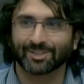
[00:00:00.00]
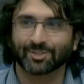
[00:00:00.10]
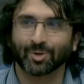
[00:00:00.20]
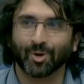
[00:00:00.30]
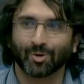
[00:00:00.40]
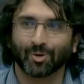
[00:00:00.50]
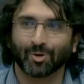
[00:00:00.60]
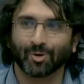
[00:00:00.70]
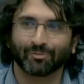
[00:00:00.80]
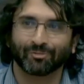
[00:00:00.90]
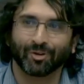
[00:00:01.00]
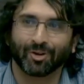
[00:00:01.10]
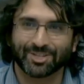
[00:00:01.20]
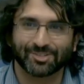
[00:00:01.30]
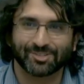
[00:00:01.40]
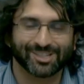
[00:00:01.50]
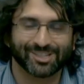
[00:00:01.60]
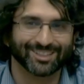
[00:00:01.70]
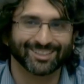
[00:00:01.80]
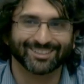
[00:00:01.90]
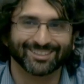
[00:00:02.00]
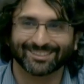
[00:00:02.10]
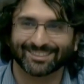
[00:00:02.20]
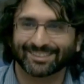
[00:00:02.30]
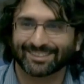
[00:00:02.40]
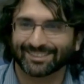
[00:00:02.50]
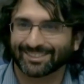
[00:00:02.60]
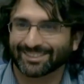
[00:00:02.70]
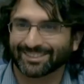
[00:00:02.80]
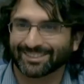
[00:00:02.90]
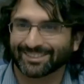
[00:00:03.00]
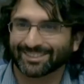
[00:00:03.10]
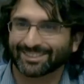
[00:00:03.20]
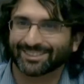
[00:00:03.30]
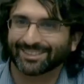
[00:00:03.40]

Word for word: to go on adventures. Yeah,